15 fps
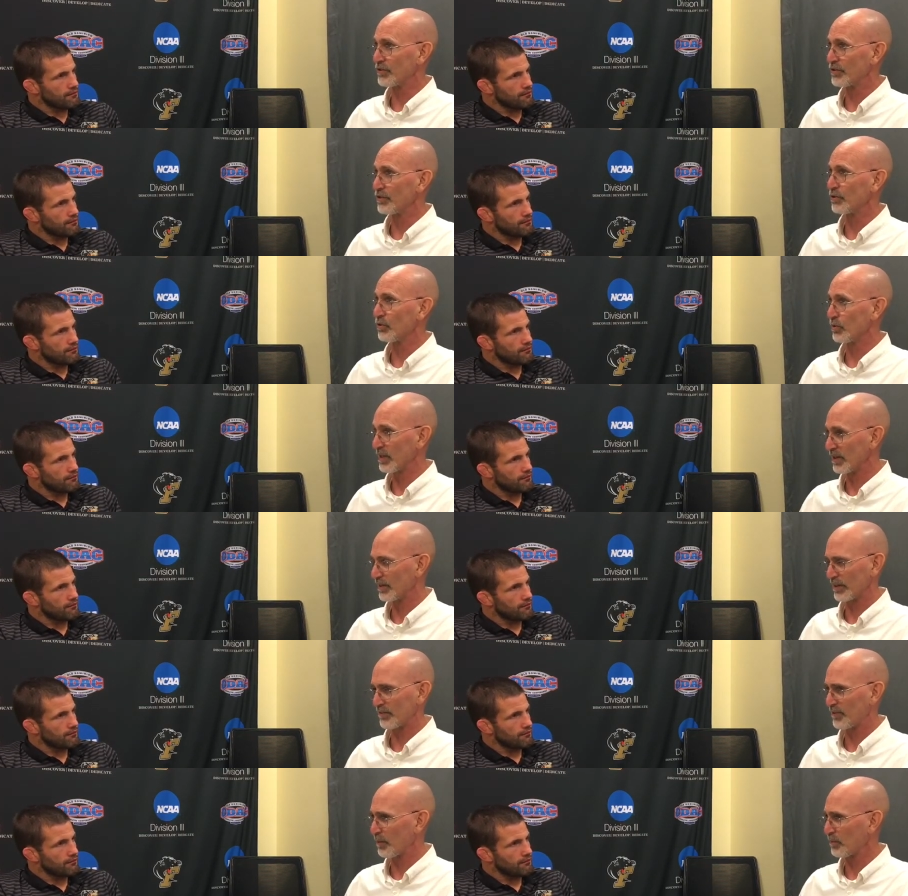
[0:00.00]
Speaker 1: due in
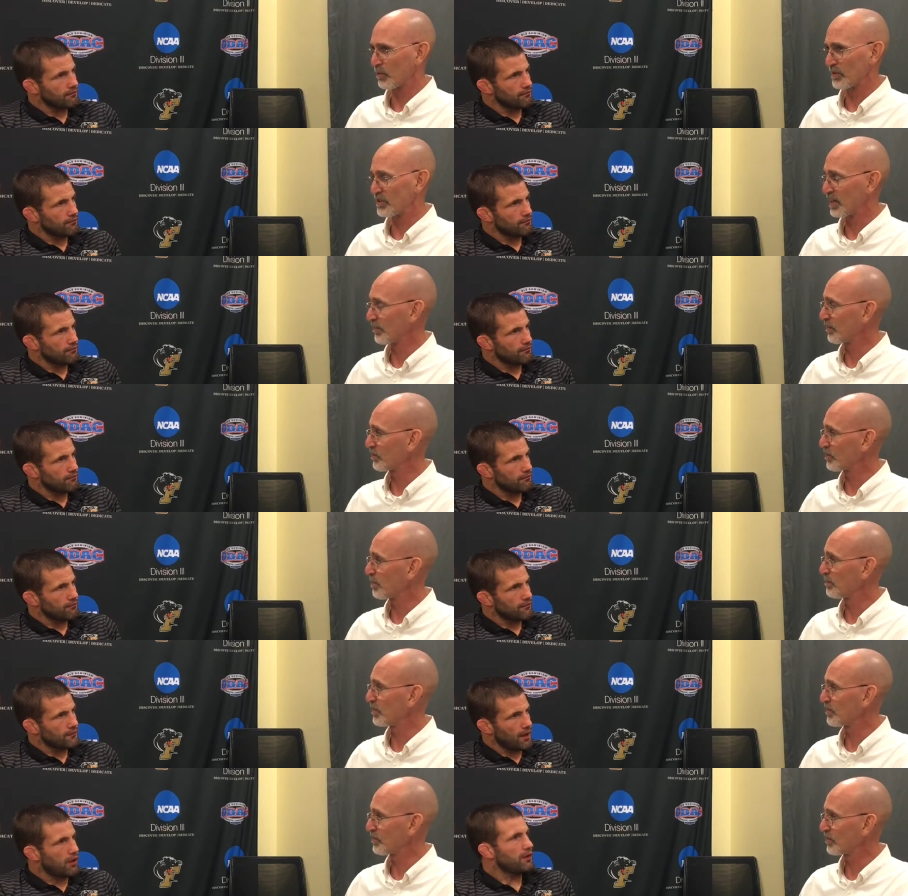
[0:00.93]
like February 10th or
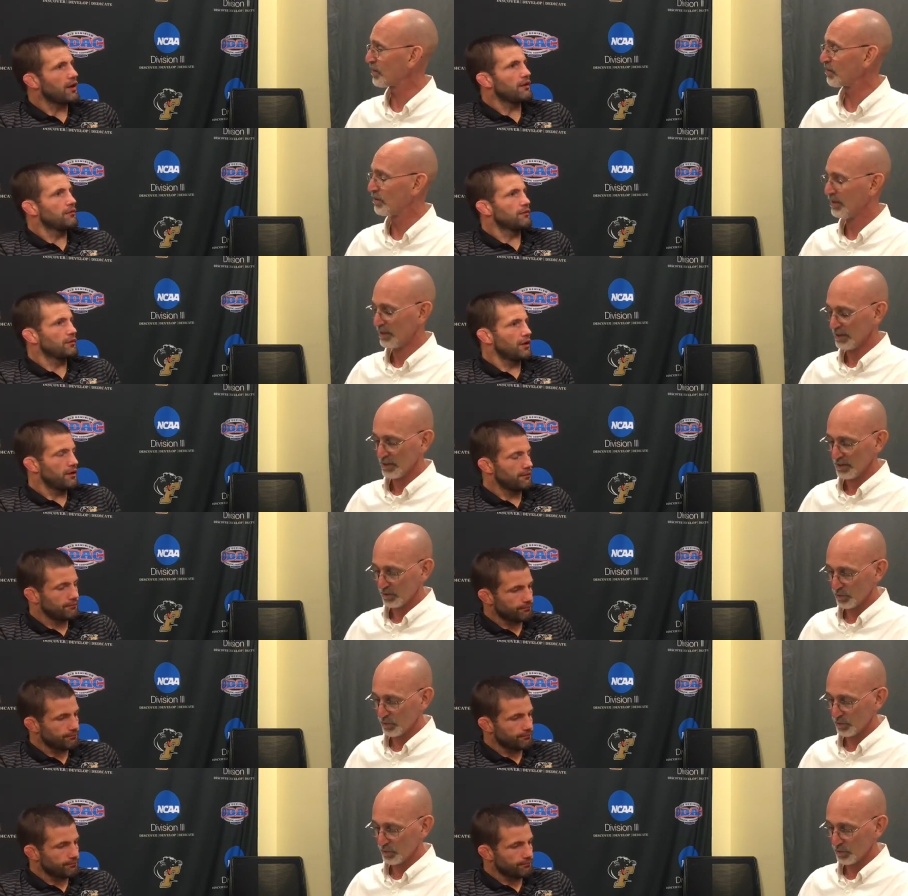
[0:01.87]
something. Okay, so great.